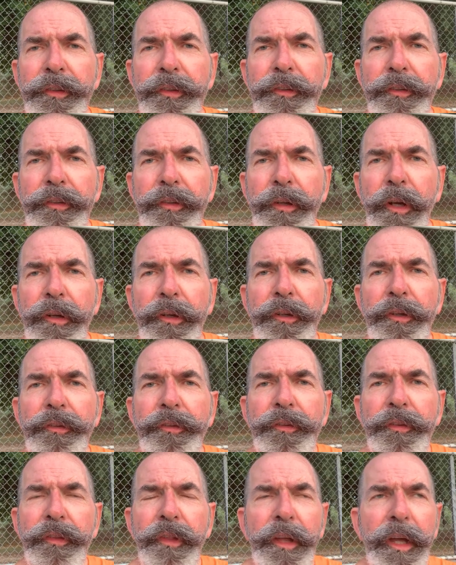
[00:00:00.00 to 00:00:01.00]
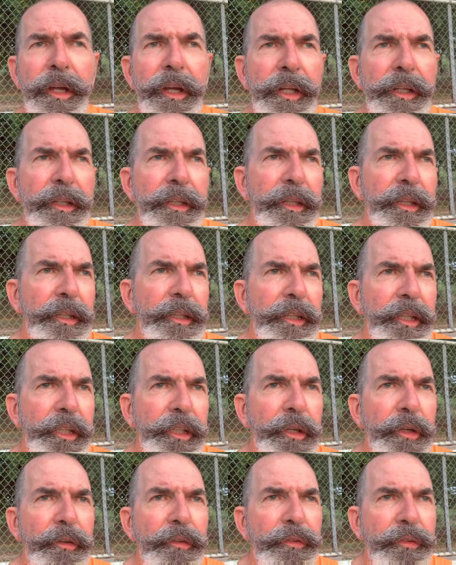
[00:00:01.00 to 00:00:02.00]
shows that the
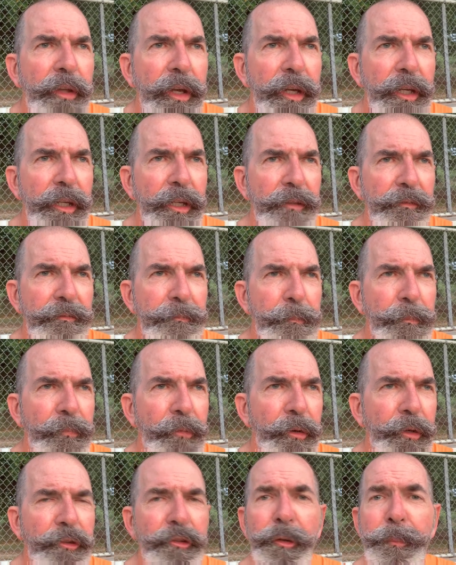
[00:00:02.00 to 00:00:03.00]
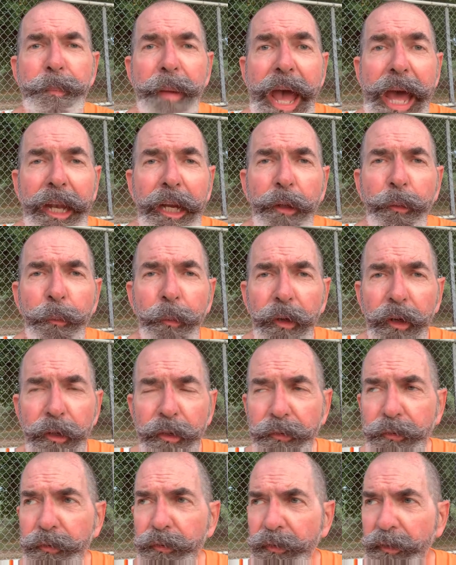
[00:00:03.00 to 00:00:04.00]
use of more dramatic
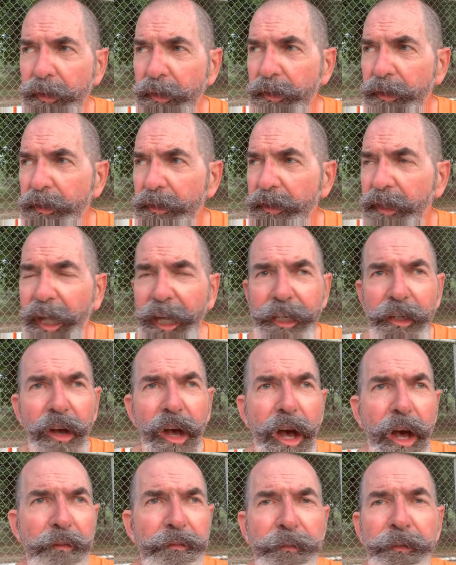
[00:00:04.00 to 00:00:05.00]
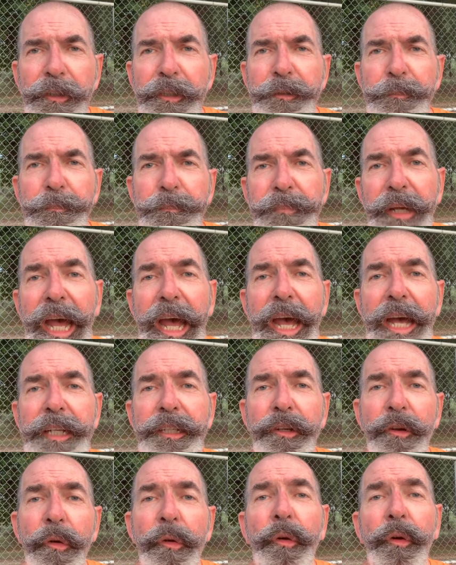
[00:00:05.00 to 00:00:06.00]
words like awful and bad
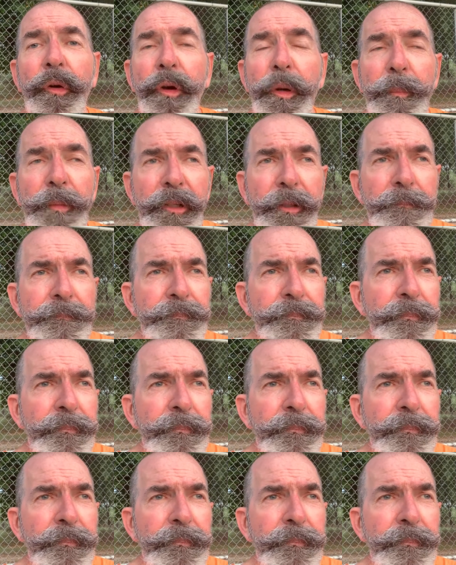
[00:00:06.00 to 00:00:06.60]
and horrible